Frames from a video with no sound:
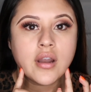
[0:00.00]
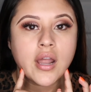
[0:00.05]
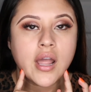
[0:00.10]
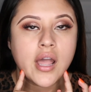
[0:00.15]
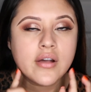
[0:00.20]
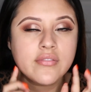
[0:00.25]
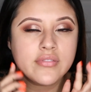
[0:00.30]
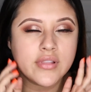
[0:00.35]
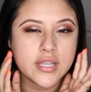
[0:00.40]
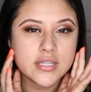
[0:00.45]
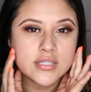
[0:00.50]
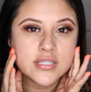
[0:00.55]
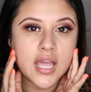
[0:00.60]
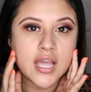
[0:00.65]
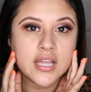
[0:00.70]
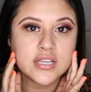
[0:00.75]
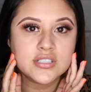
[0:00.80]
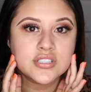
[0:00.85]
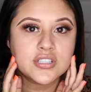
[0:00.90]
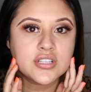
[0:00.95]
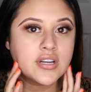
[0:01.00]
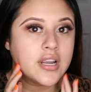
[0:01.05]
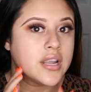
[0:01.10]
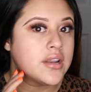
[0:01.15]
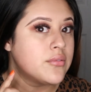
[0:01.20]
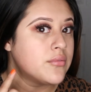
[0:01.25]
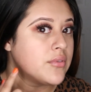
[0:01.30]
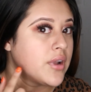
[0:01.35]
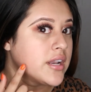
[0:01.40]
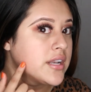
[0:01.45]
I have like texture
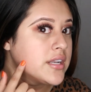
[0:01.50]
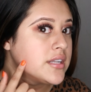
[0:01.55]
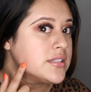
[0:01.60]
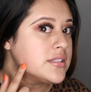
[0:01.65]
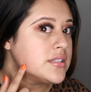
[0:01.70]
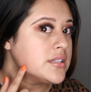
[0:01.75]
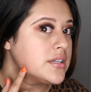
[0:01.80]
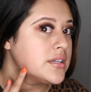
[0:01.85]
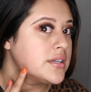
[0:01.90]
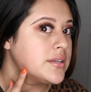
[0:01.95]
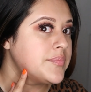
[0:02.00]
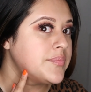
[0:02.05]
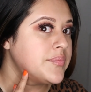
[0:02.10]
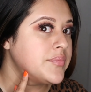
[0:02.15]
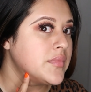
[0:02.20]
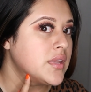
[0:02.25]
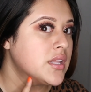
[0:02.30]
and redness here,